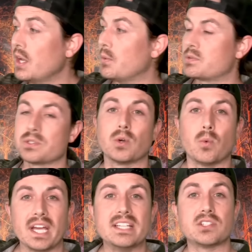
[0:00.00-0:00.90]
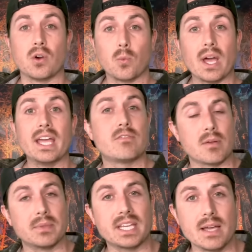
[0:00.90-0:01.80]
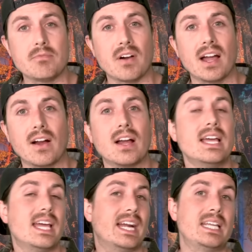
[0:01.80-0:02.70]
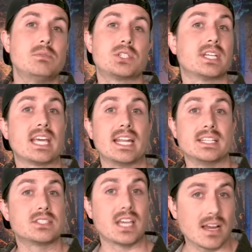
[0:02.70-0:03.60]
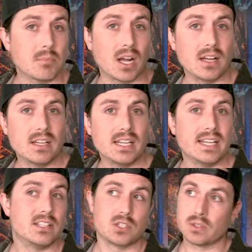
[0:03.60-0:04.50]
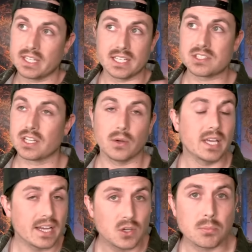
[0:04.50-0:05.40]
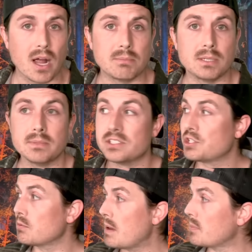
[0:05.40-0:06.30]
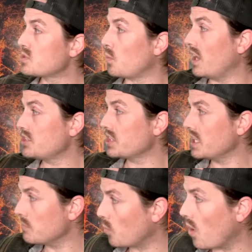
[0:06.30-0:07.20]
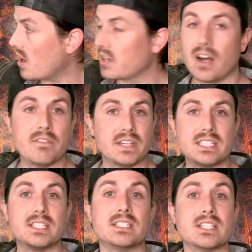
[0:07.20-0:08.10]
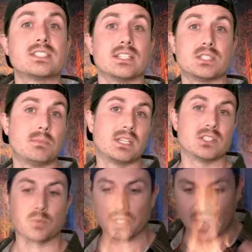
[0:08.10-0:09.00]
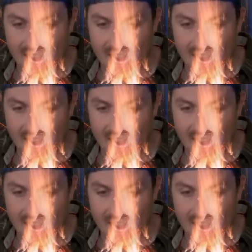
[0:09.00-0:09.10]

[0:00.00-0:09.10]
which was a ways away from the campfire, and he was going to get his camera. And so Lydia said, okay, no problem. And she remembers watching him walk off into the distance because when you're